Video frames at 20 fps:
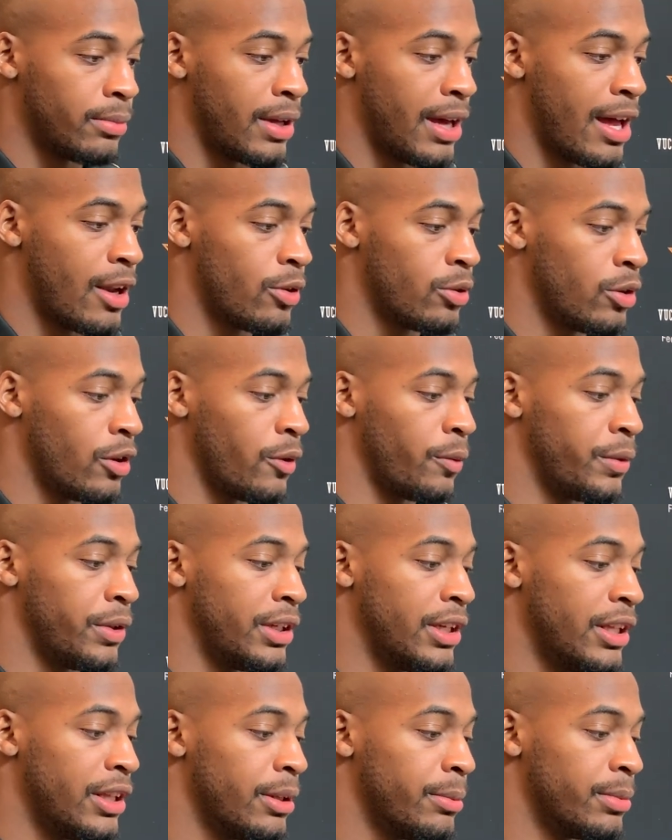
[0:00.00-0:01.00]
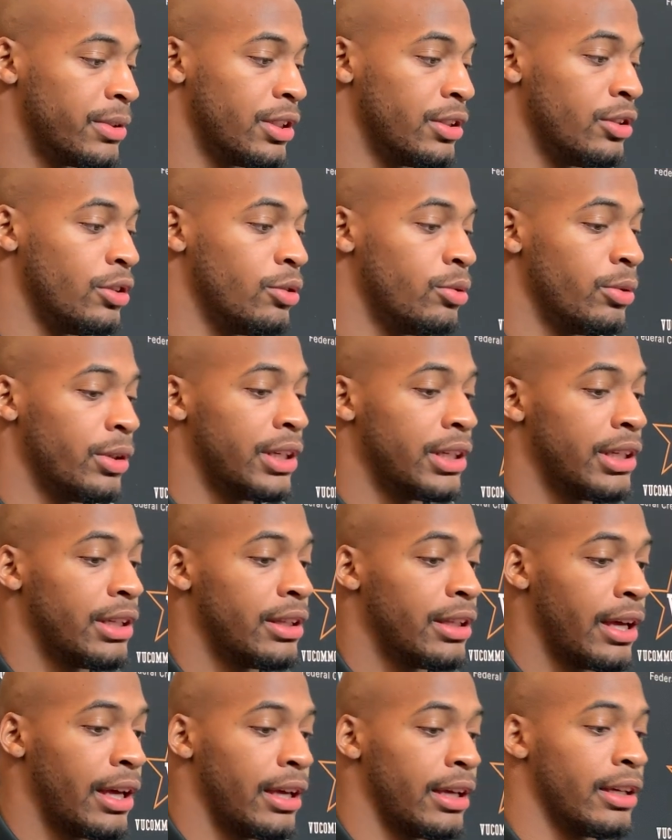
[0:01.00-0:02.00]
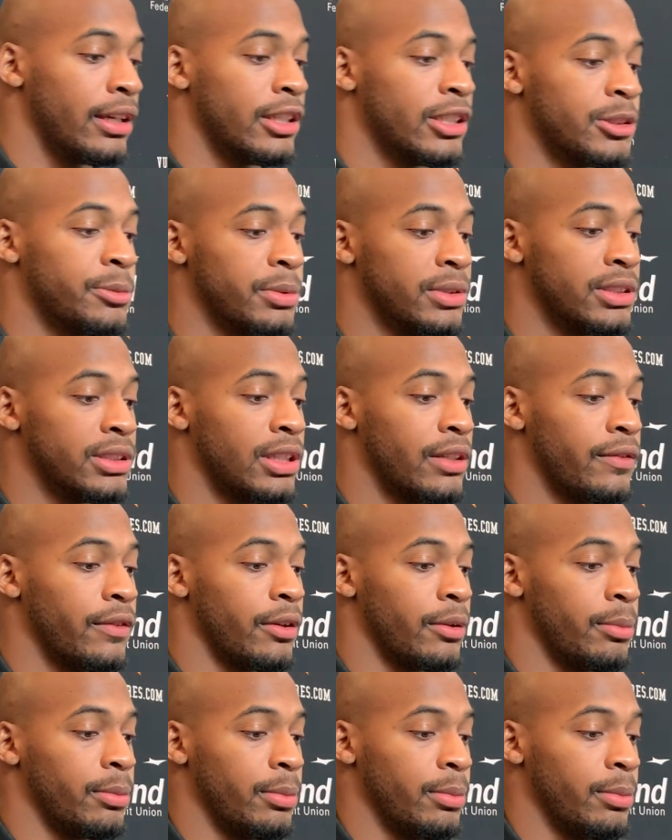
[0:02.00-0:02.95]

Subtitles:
I don't know if we need them to do anything in specific,